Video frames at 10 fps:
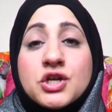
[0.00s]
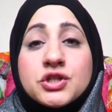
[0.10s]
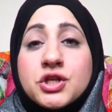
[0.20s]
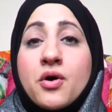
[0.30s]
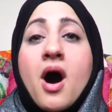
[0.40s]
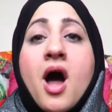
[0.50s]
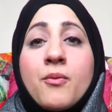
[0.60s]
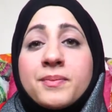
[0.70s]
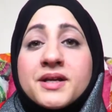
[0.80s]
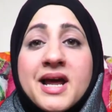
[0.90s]
So
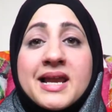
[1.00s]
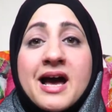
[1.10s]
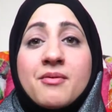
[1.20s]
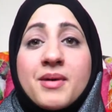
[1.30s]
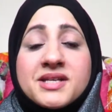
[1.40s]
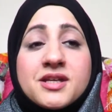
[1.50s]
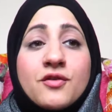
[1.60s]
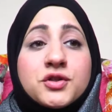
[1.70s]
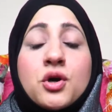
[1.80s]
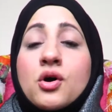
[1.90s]
I'm gonna allow
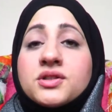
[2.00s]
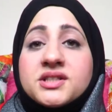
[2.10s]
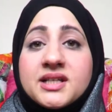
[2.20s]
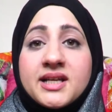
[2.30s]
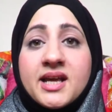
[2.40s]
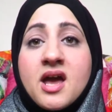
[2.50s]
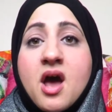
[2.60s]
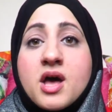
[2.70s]
myself to constantly